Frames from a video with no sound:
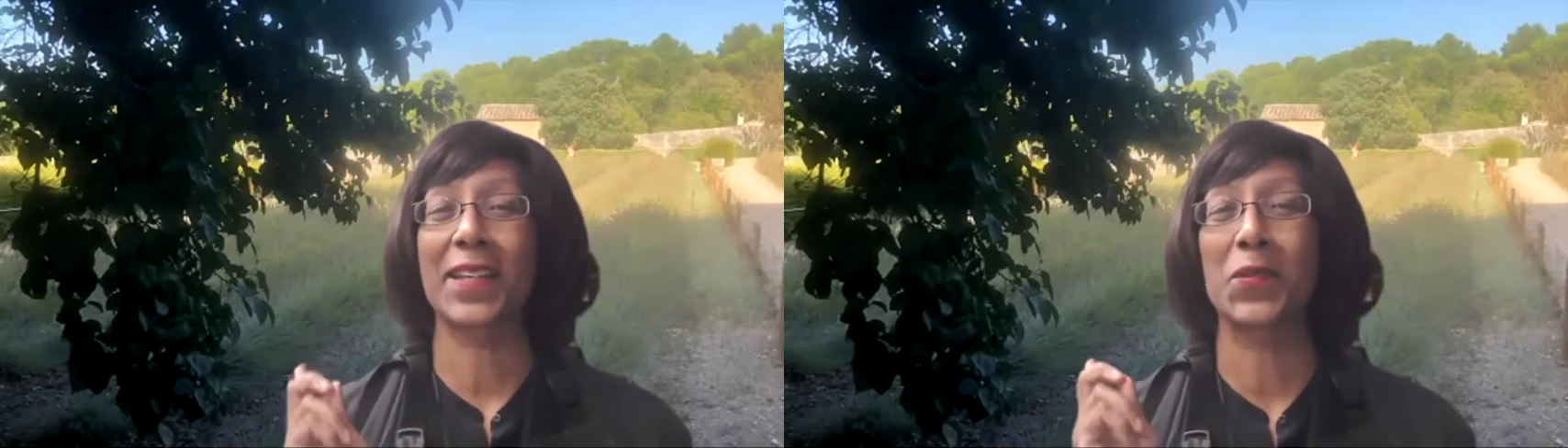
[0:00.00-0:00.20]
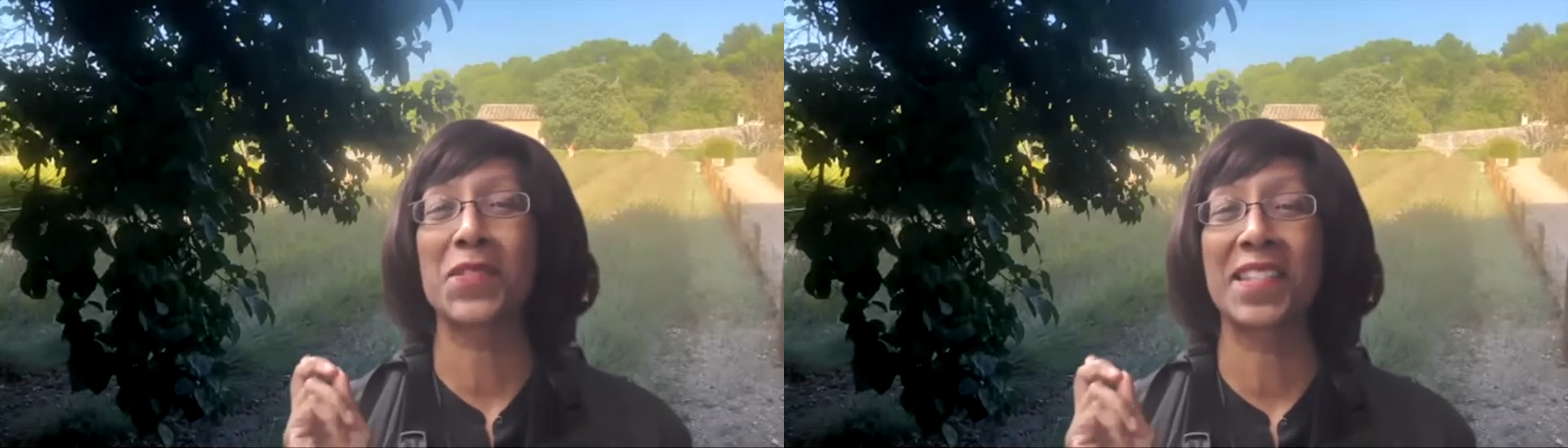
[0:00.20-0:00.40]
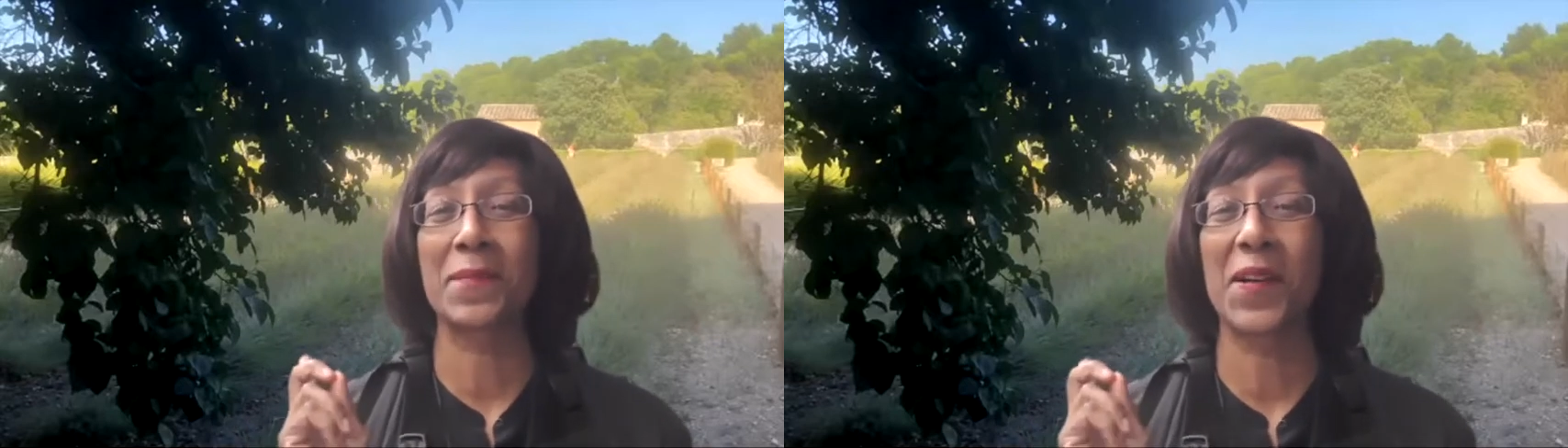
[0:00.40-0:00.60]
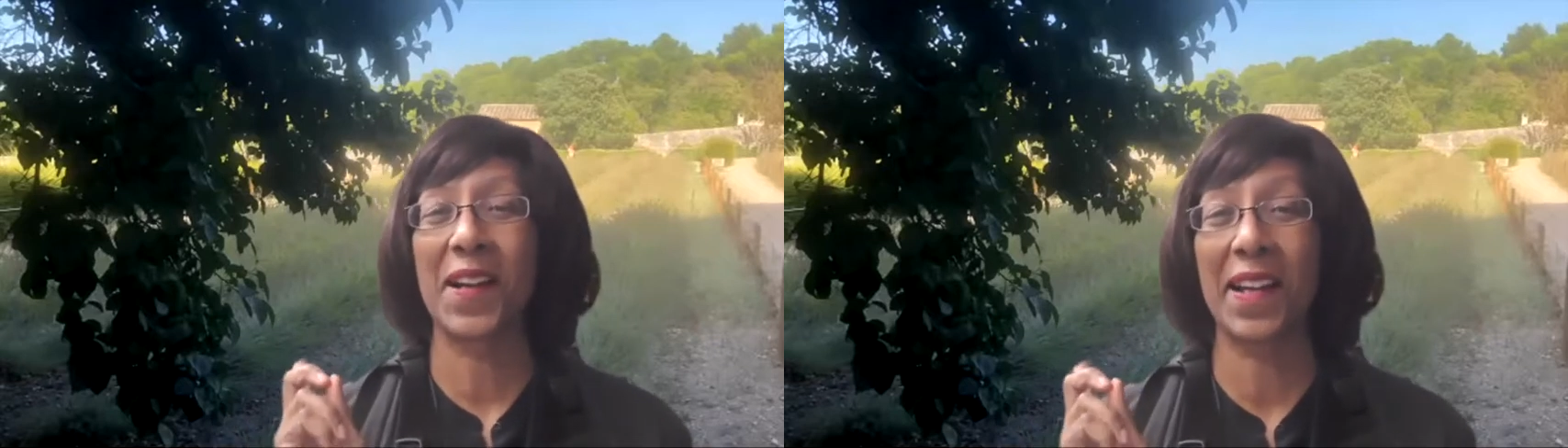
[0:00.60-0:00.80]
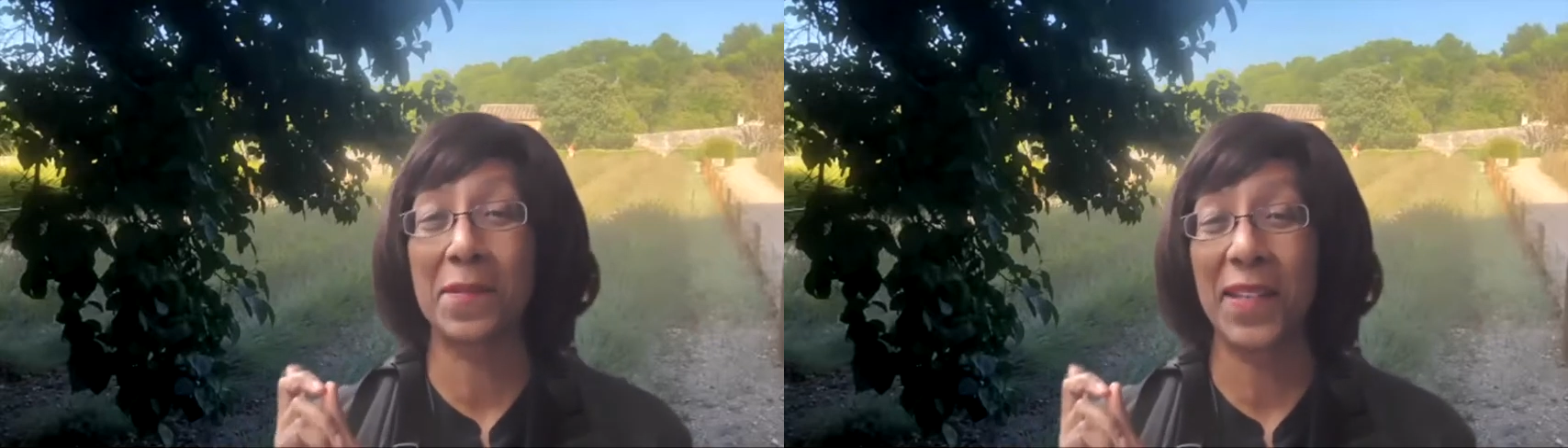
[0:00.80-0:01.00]
you see
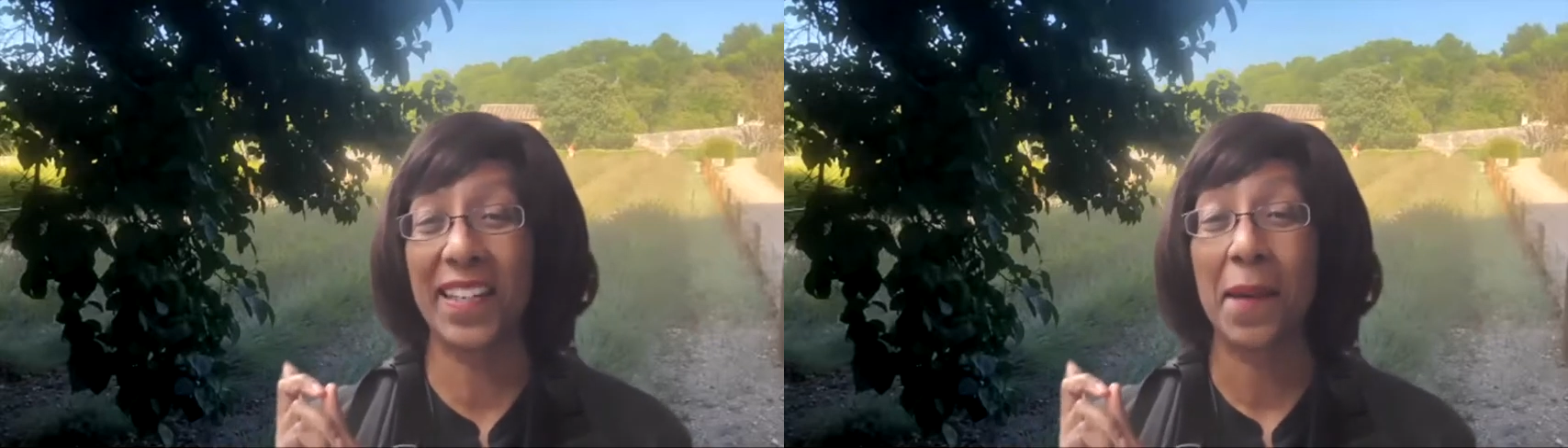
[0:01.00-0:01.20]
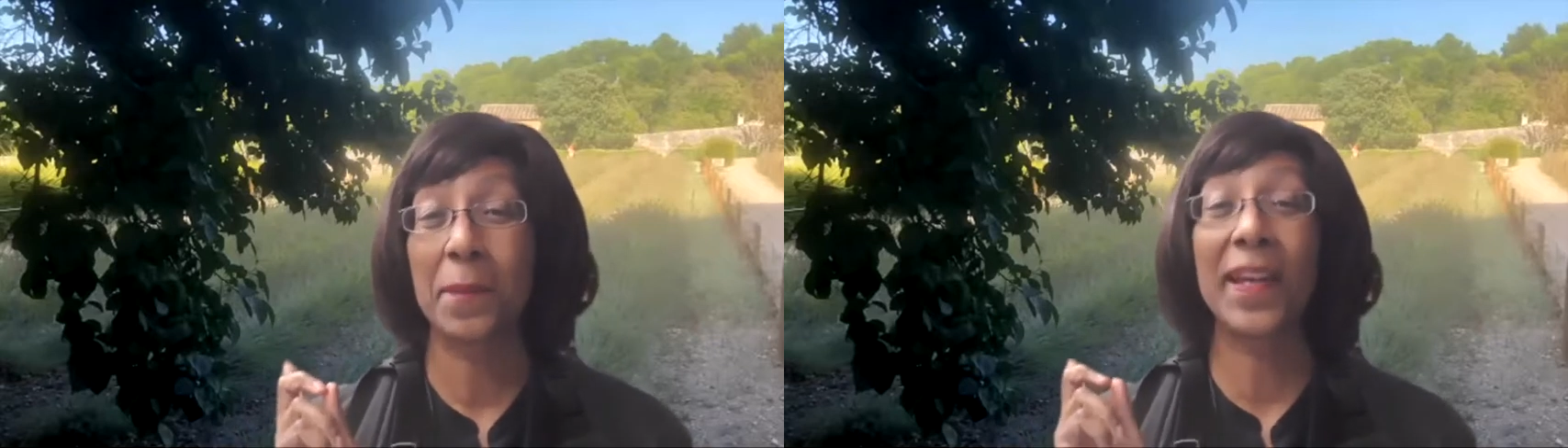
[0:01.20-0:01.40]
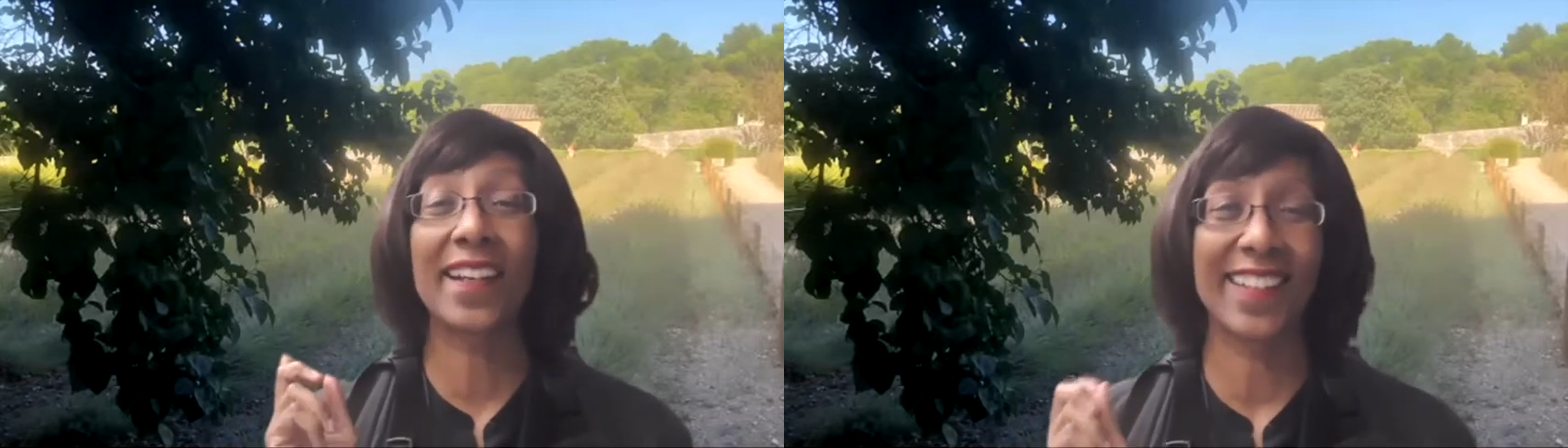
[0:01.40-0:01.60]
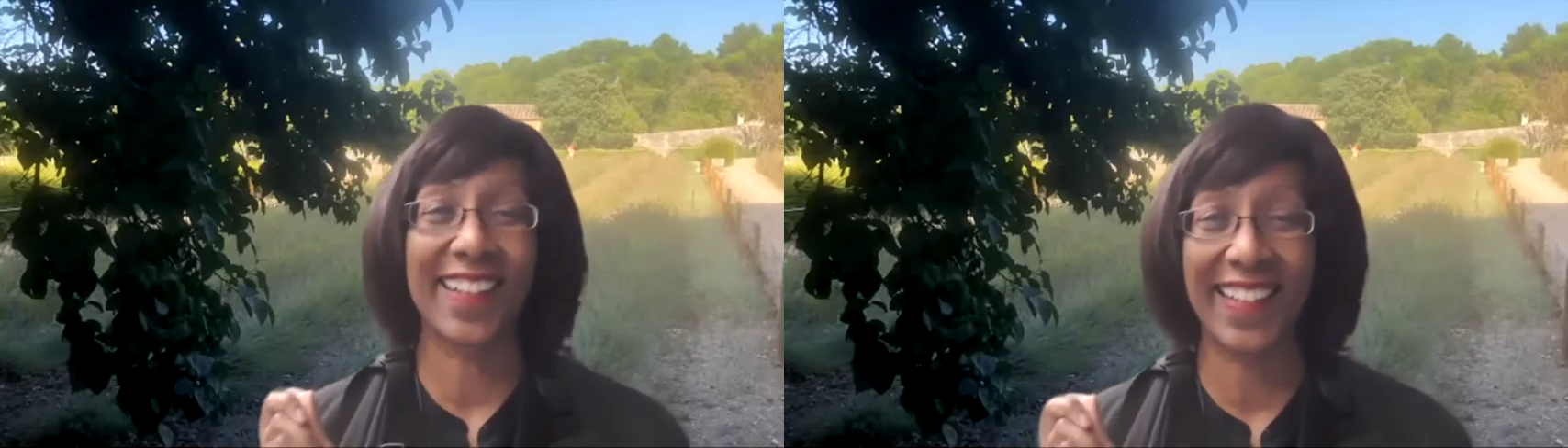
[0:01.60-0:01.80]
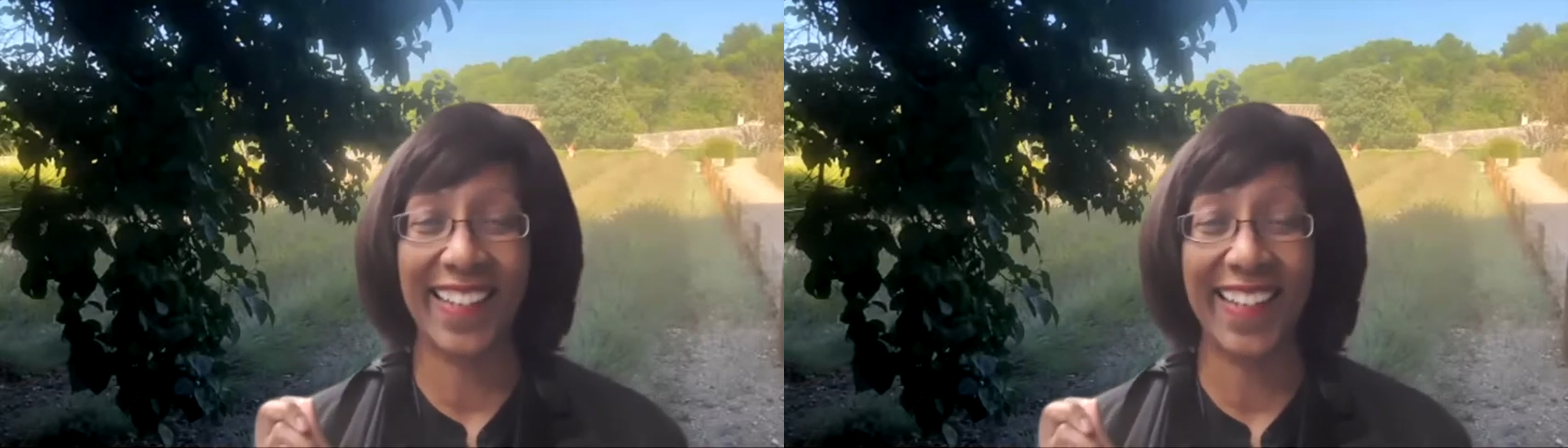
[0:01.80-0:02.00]
behind me,
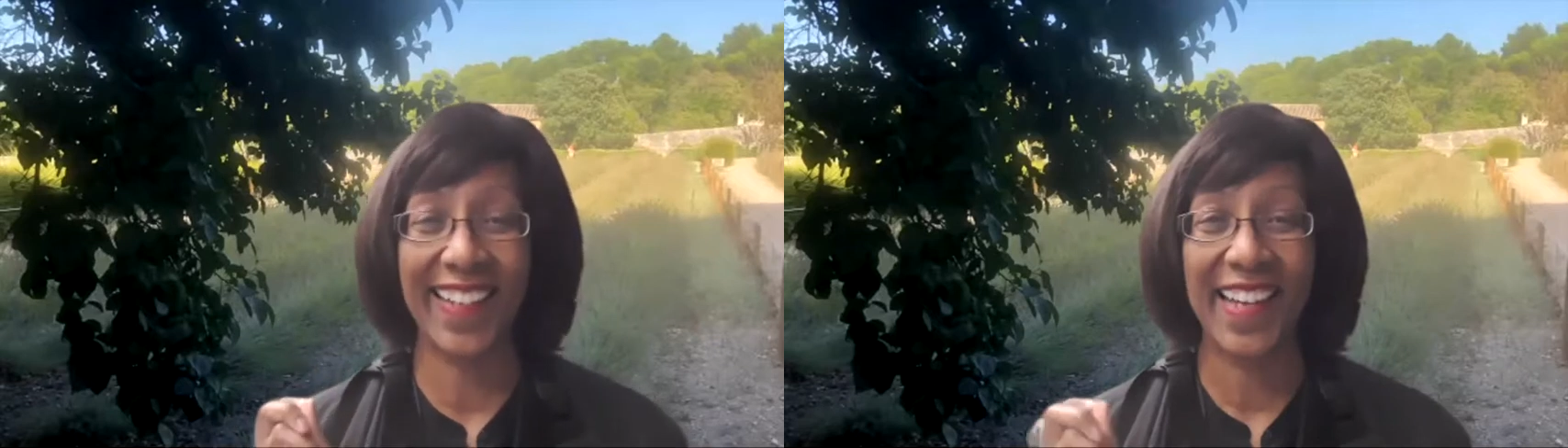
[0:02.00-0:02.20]
picnicking.